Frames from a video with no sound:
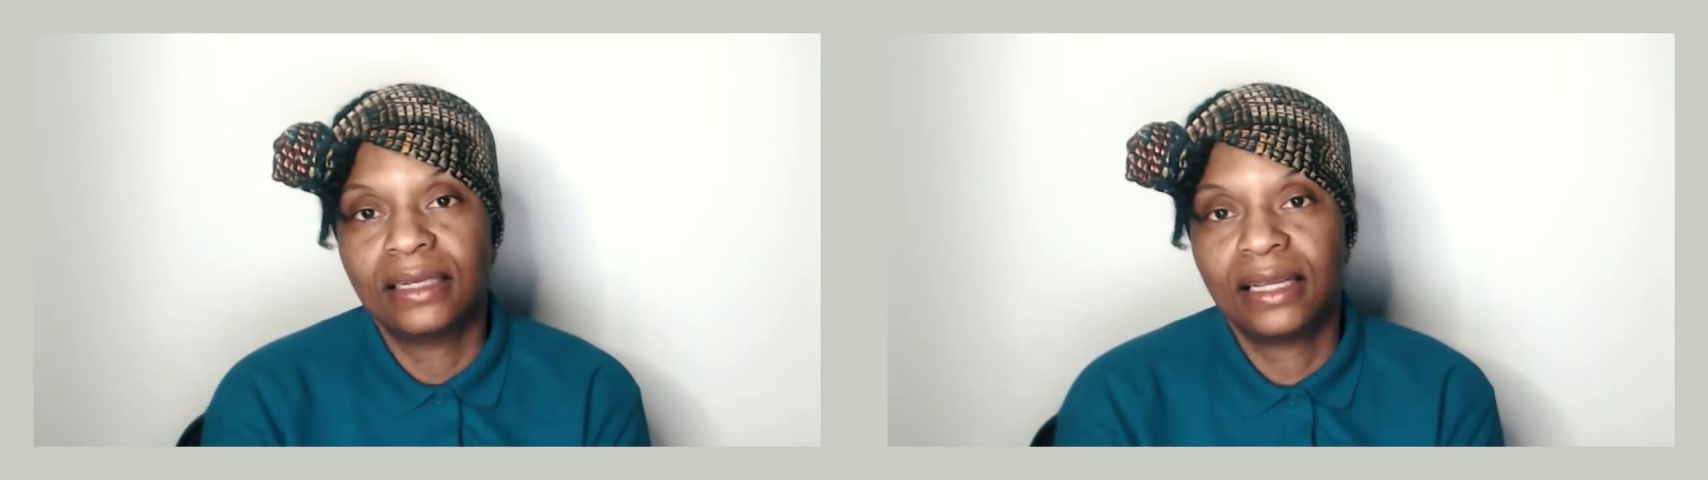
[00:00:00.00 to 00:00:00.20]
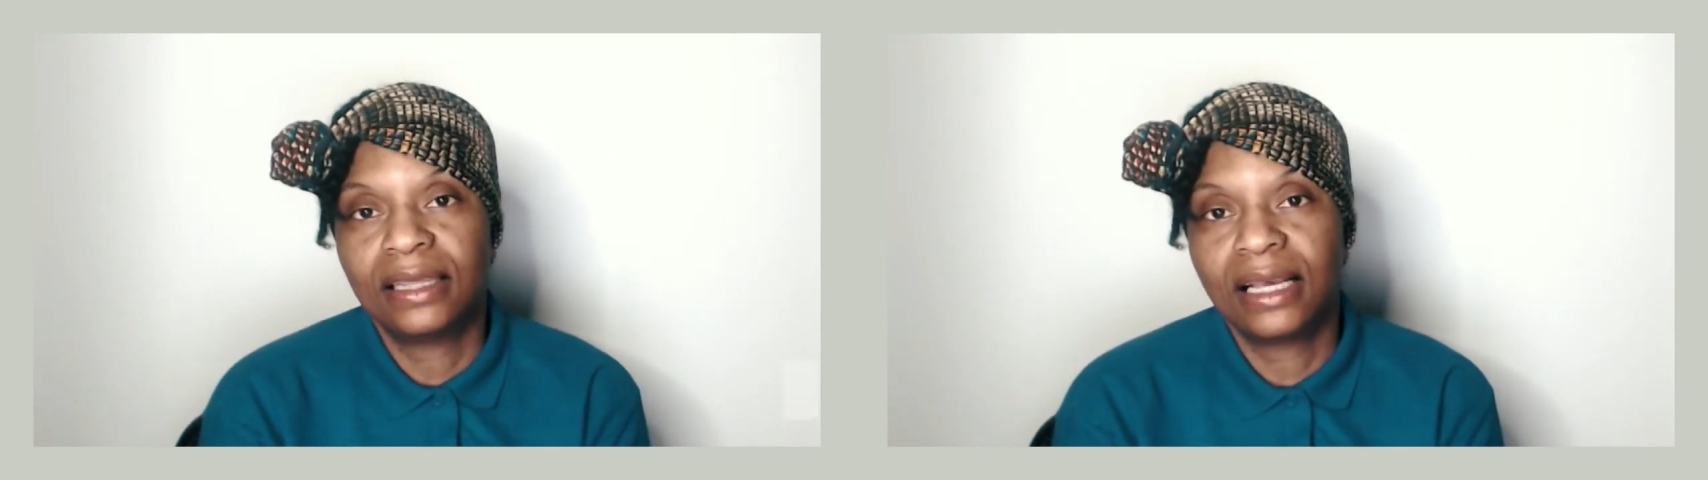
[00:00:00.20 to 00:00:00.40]

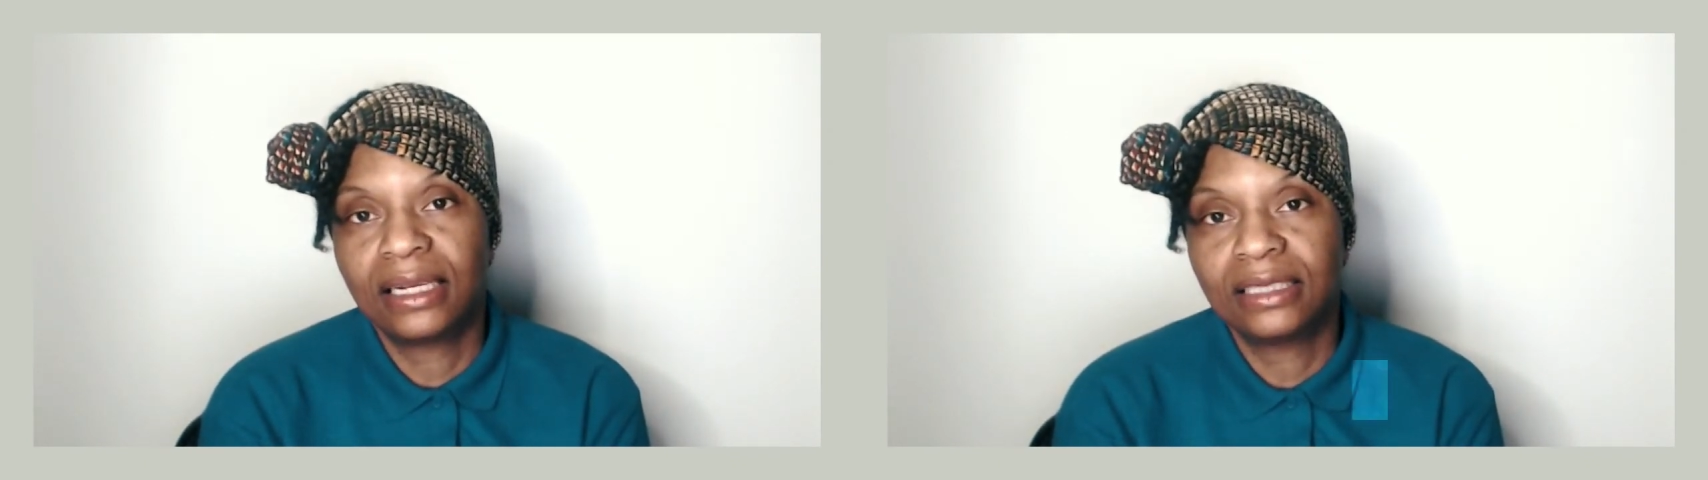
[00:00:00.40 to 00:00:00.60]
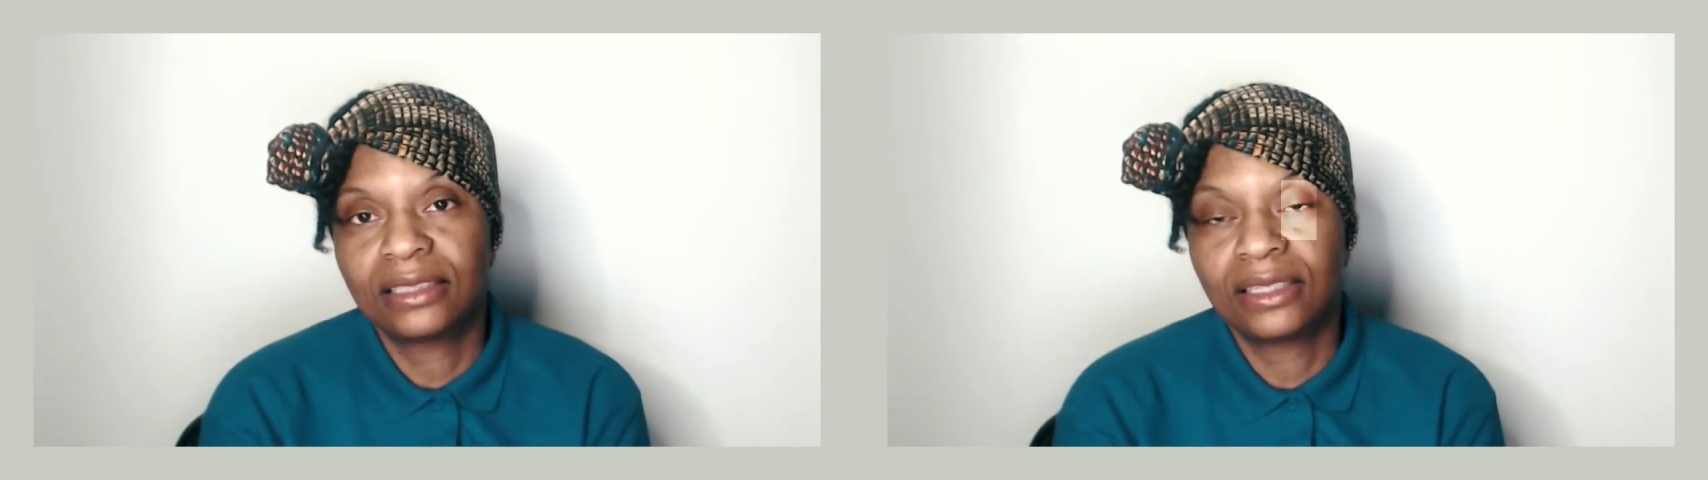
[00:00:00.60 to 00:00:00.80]
and
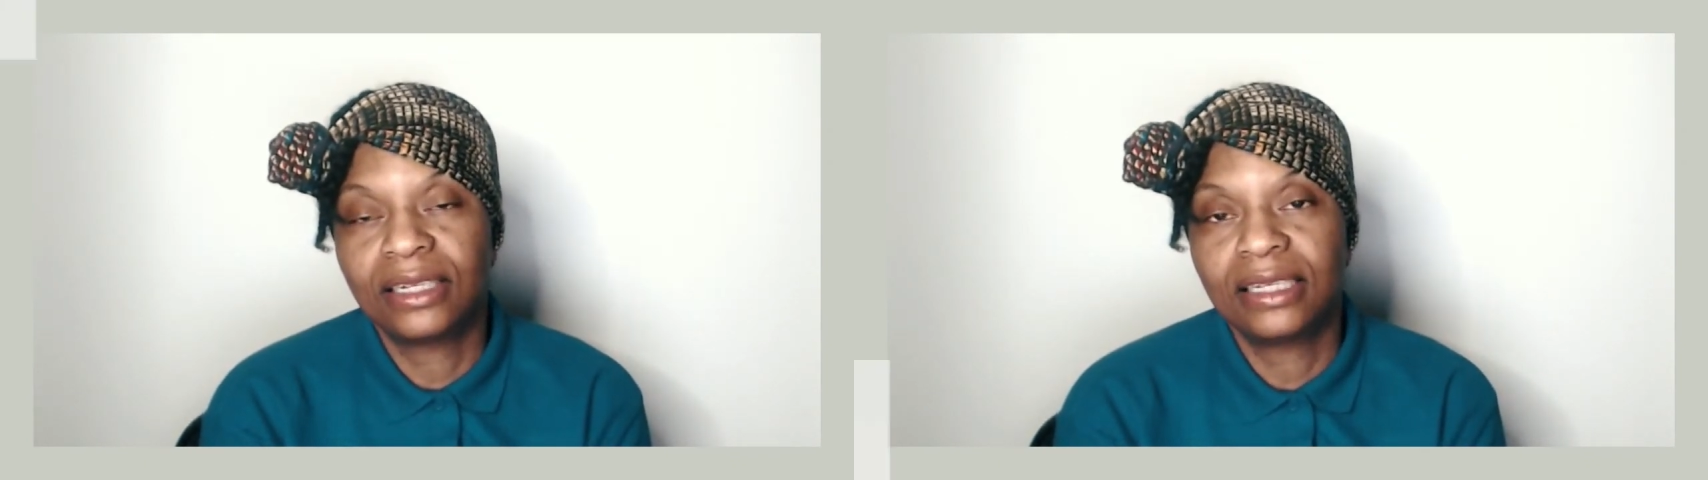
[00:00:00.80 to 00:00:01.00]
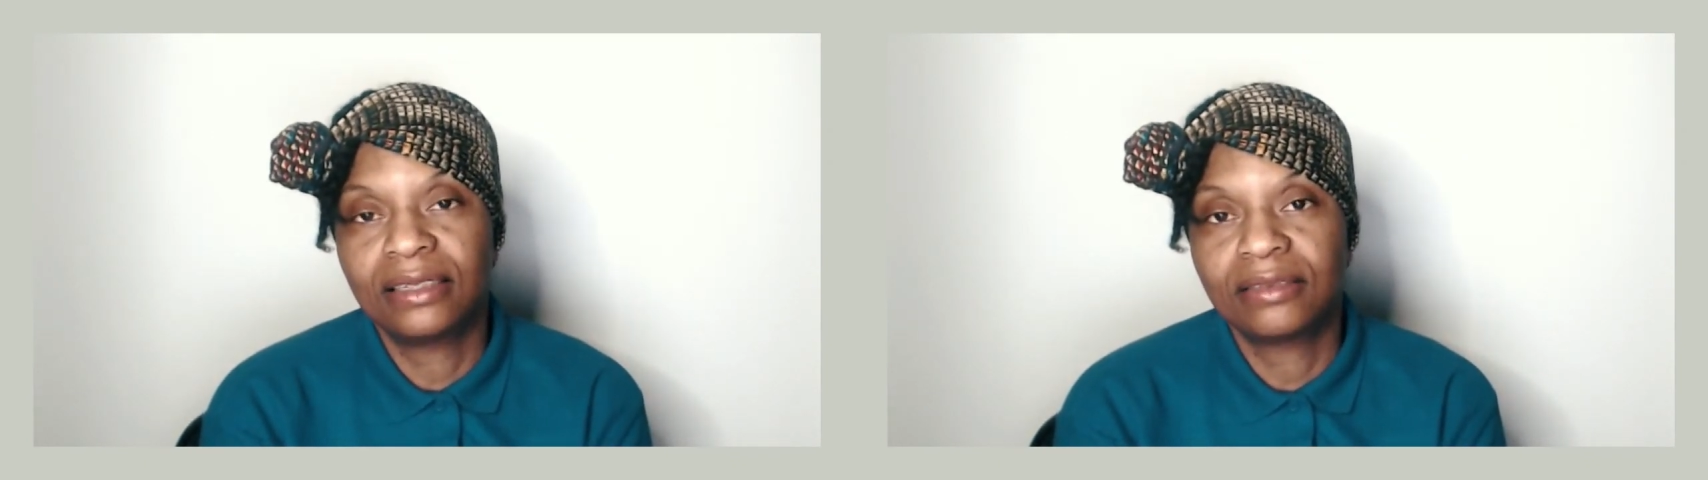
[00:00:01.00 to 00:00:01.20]
that is to
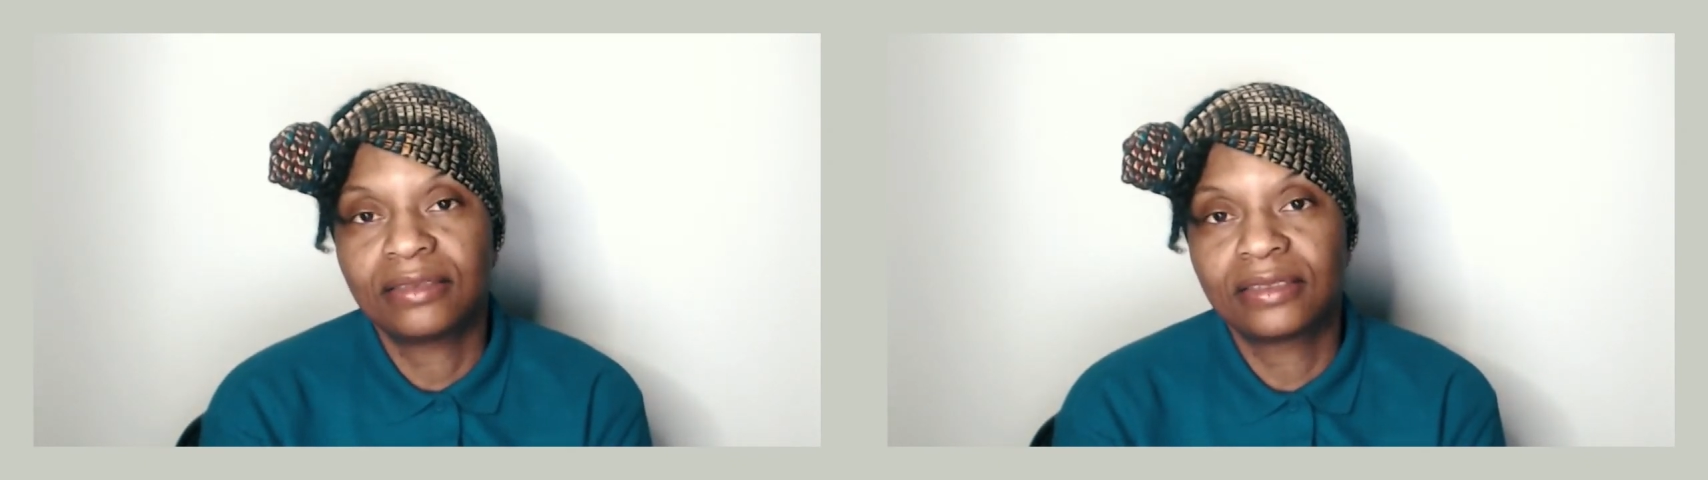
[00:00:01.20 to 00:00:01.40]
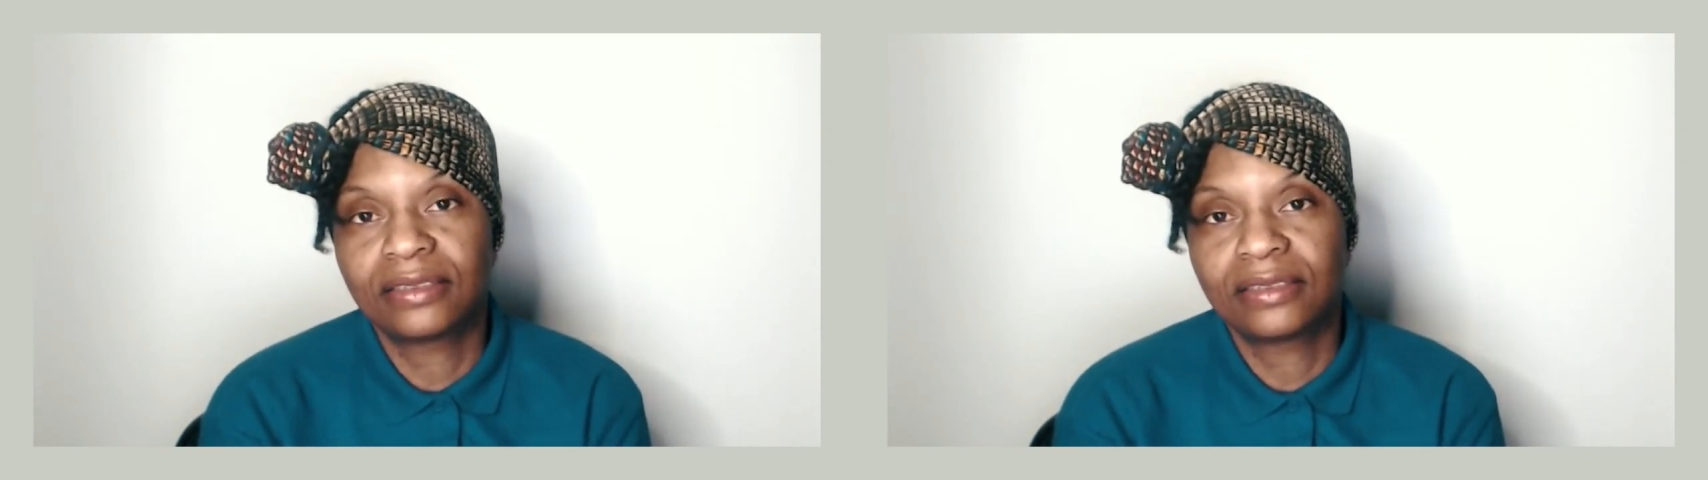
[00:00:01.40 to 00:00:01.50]
live.